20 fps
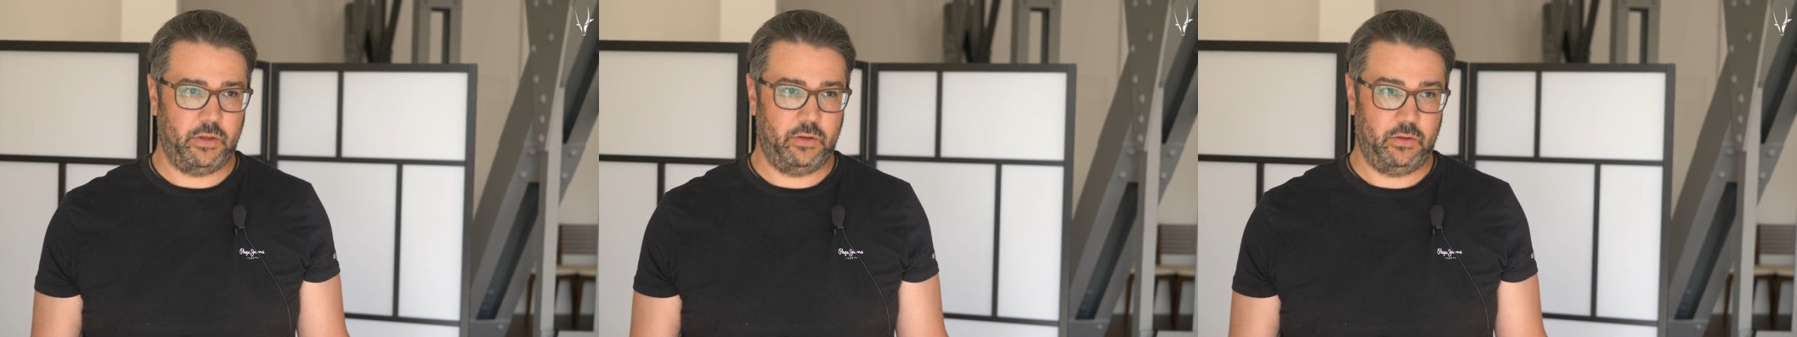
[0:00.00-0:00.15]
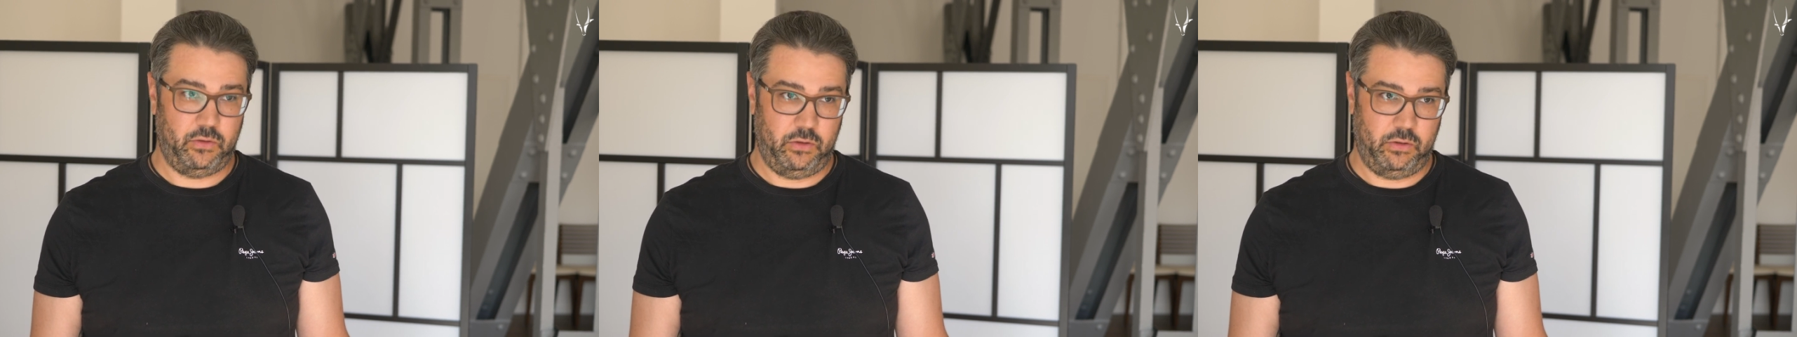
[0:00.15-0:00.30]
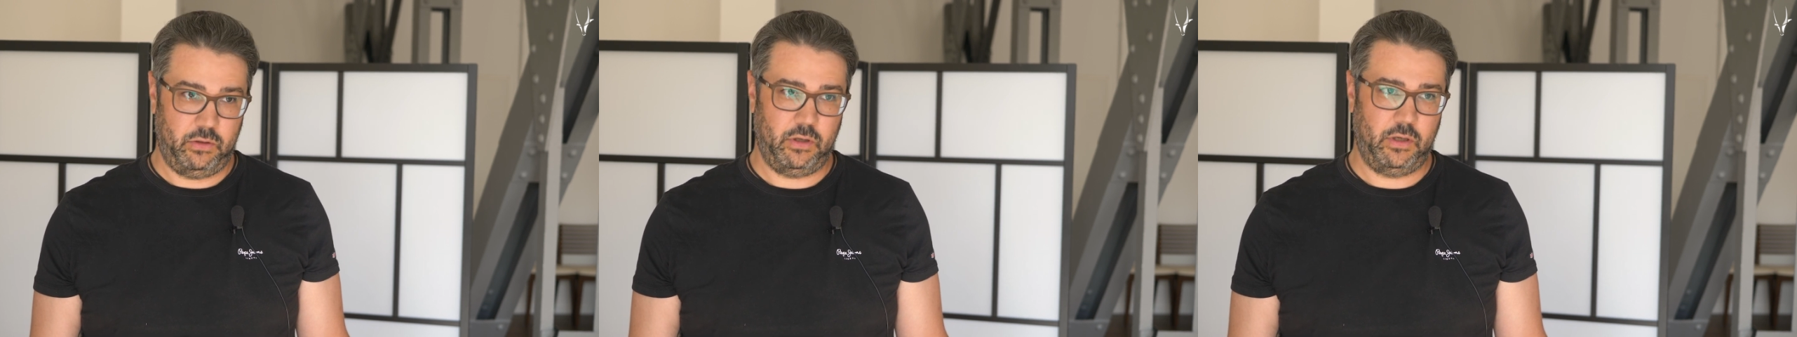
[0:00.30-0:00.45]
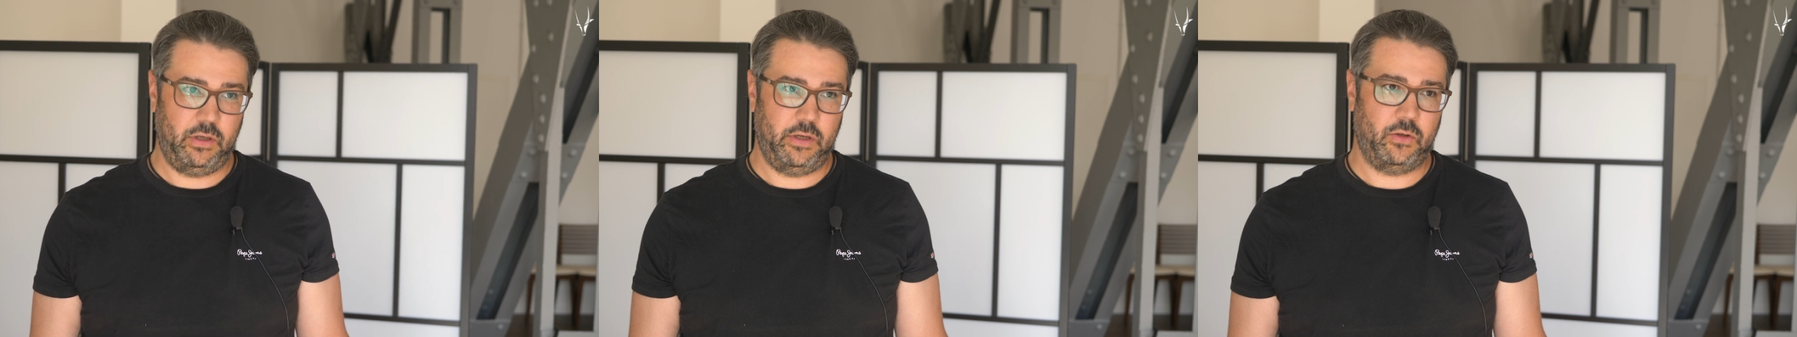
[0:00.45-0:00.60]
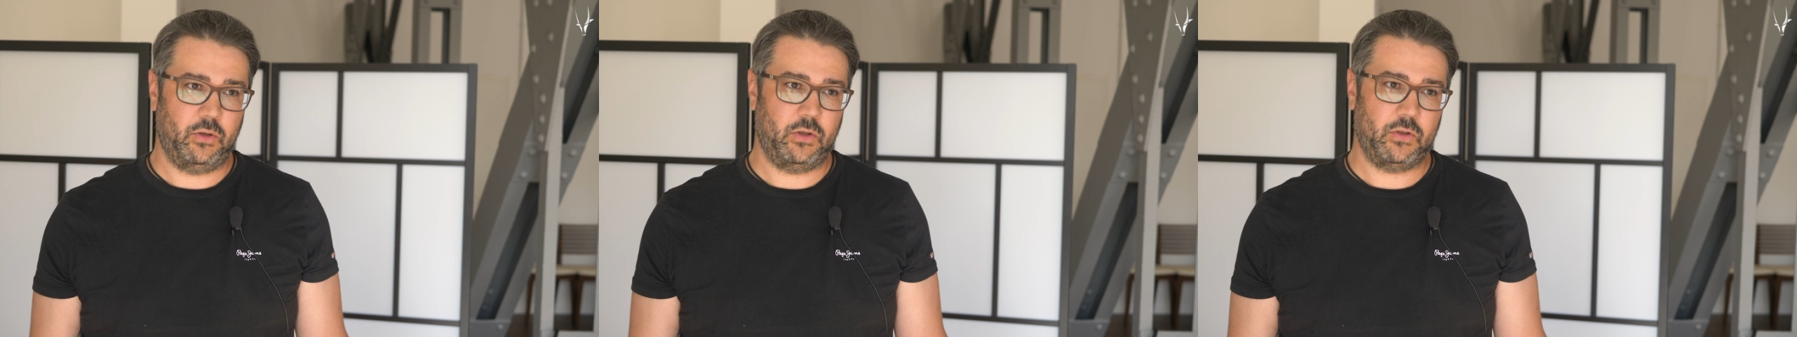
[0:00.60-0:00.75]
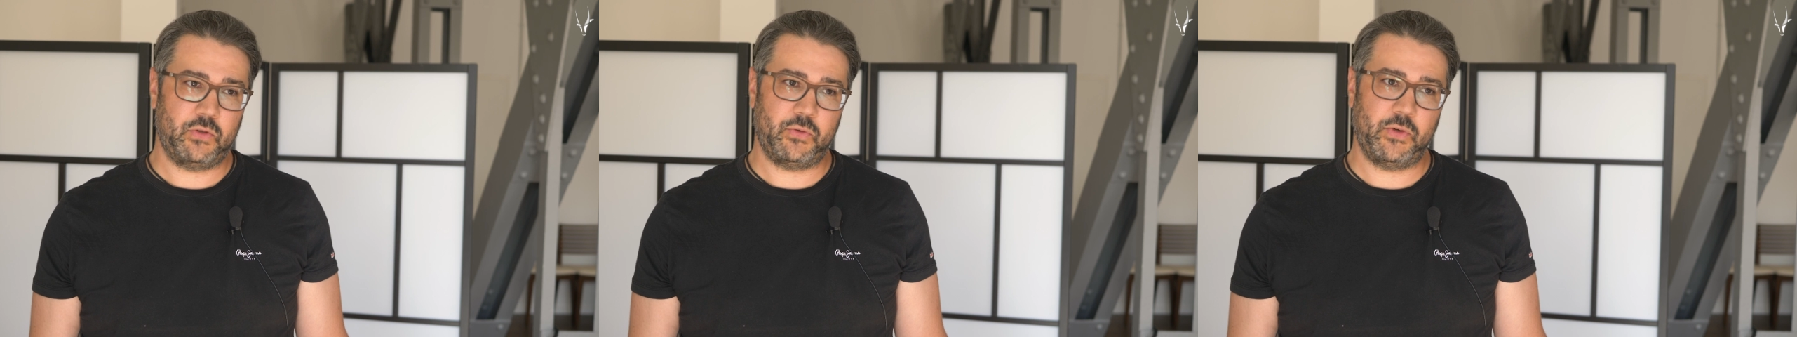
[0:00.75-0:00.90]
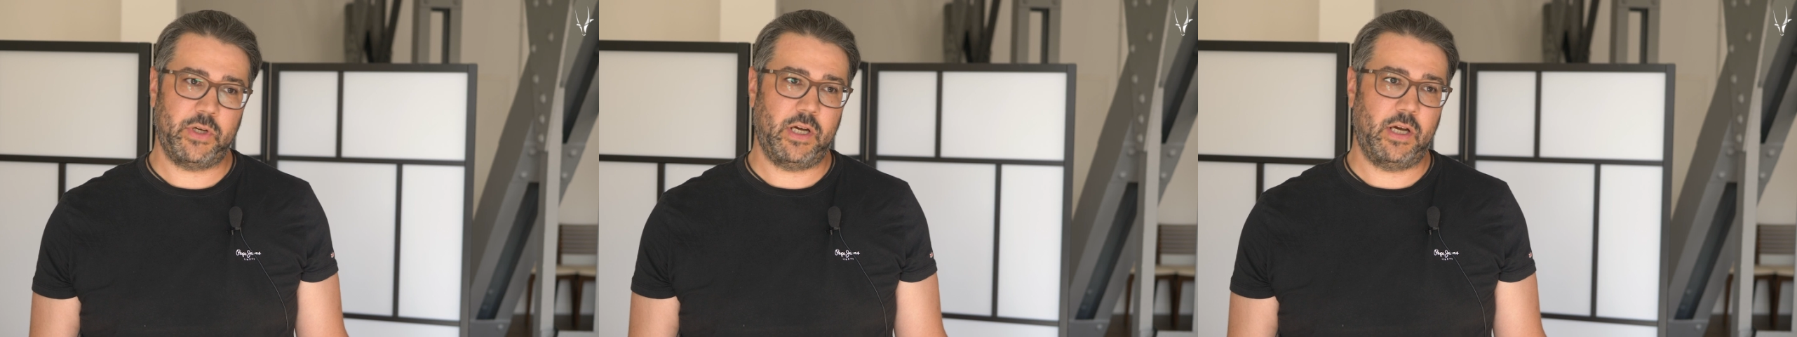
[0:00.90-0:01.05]
in Tyrol in
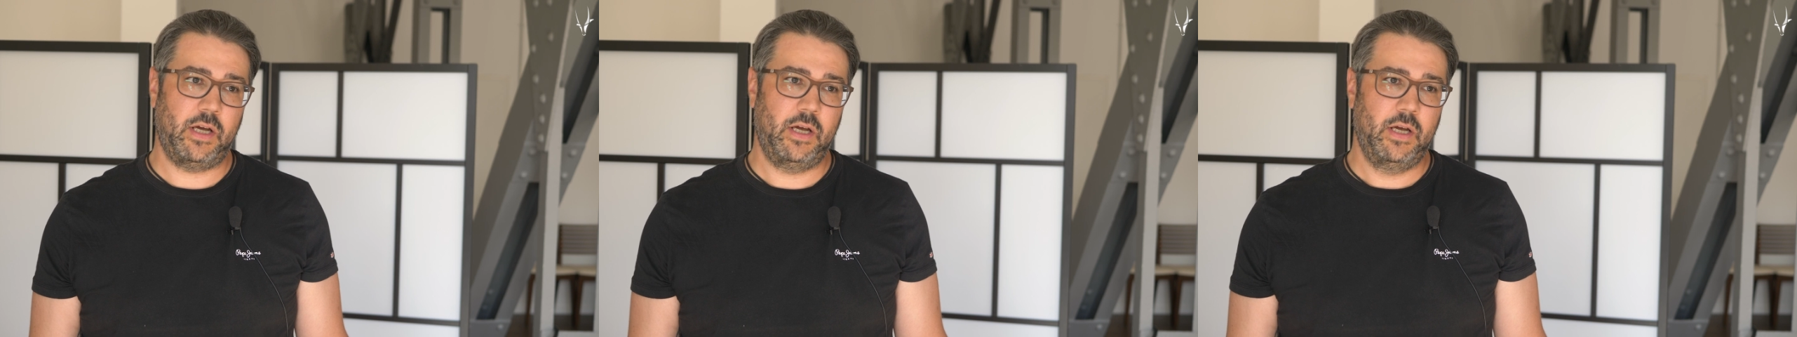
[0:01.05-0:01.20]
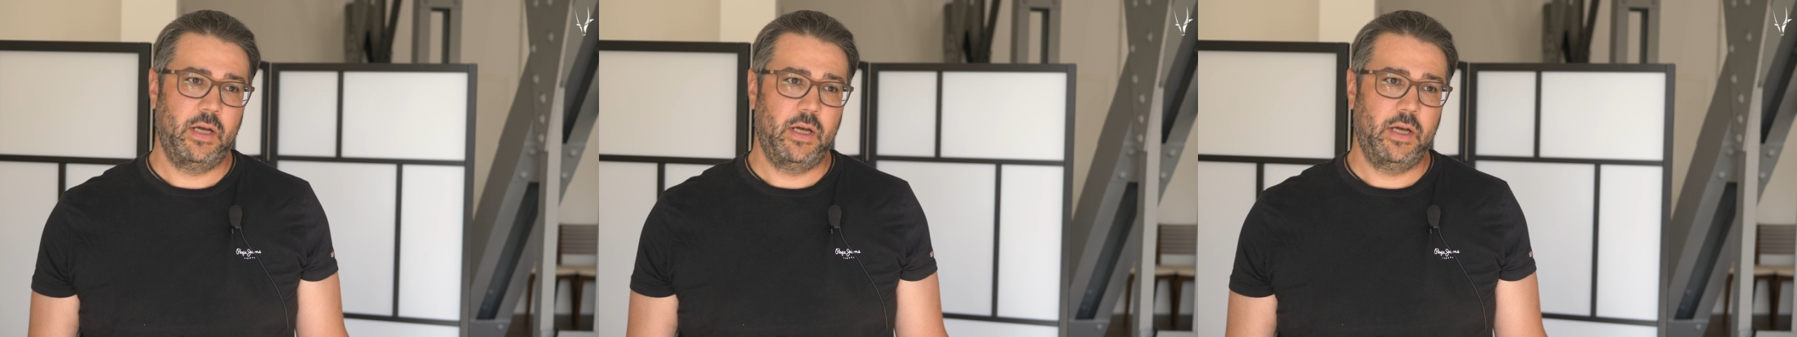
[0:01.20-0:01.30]
Austria,